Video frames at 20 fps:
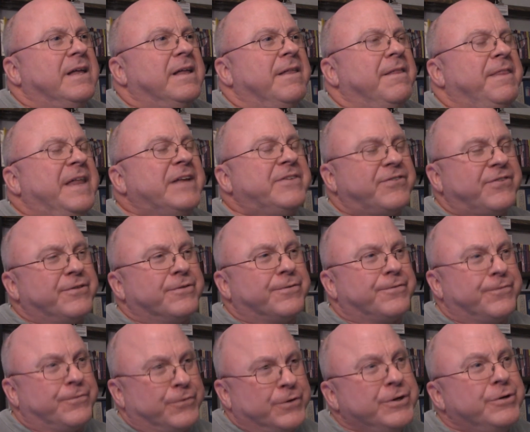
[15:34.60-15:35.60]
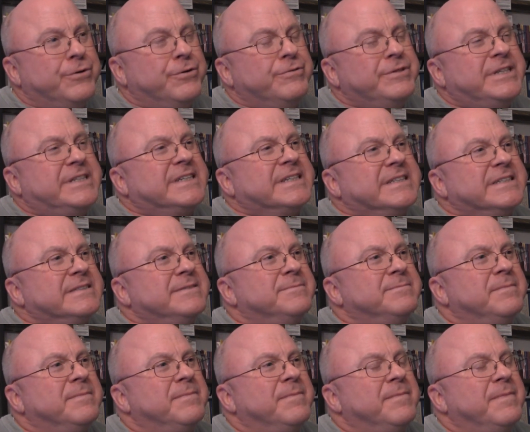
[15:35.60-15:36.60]
That's the fruit
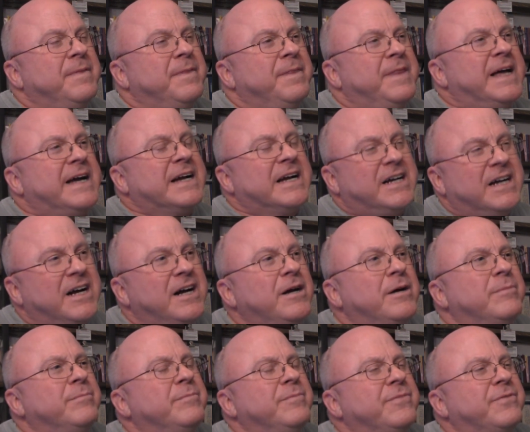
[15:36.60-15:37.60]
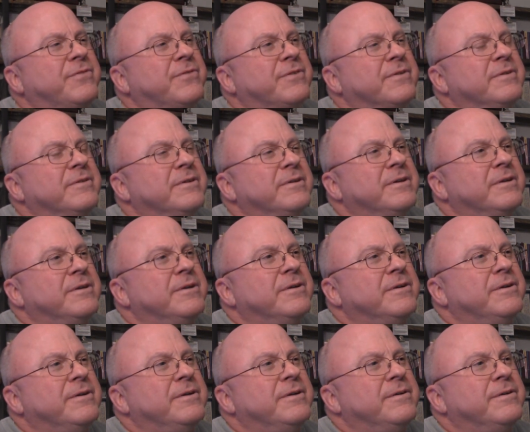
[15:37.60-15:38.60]
that comes
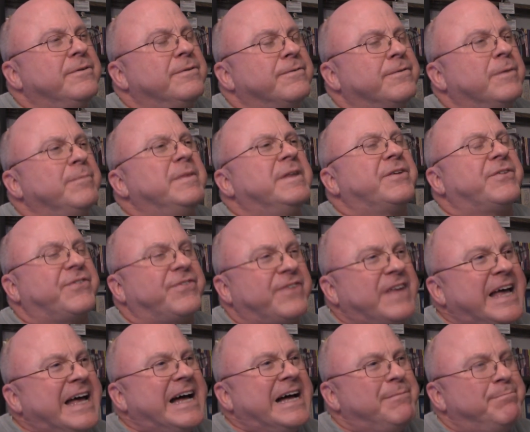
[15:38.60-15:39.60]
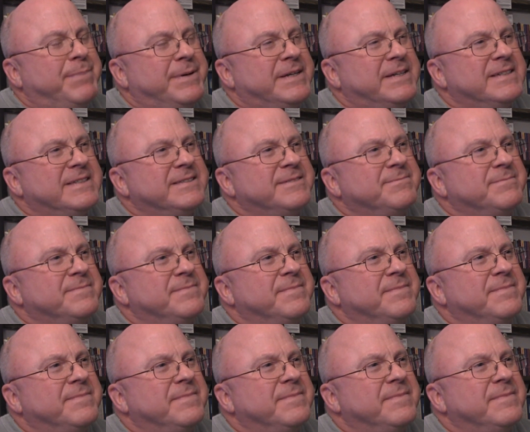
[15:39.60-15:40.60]
from the sap,
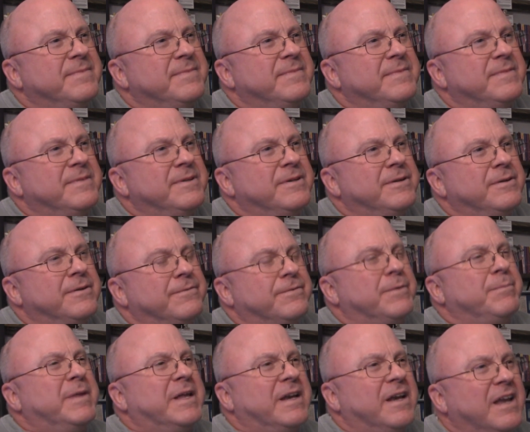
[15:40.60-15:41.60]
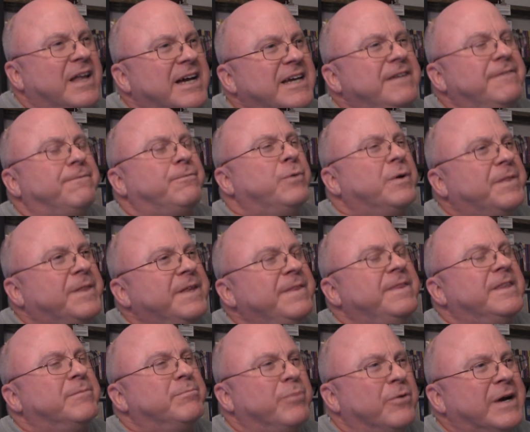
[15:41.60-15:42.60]
from the life within
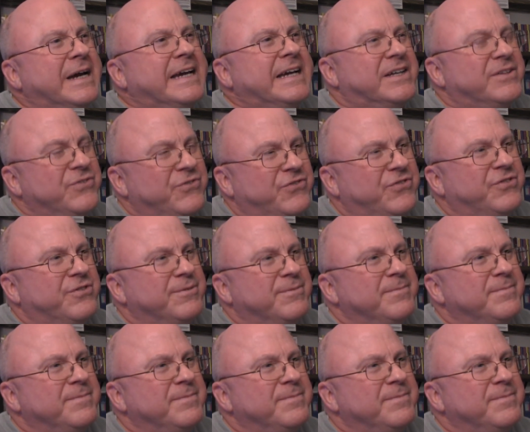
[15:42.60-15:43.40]
the branch.